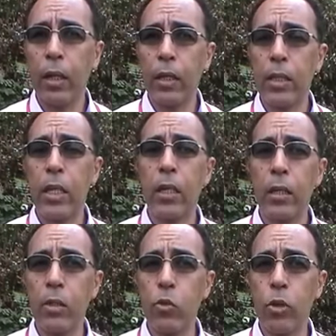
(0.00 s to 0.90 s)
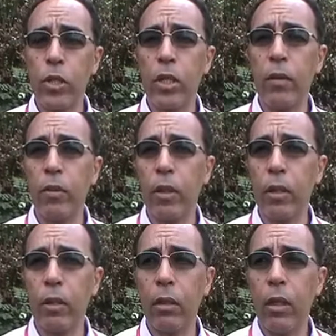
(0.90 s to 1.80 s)
that science was
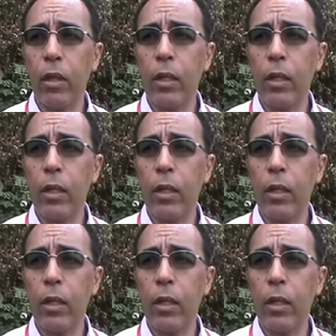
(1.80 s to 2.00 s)
never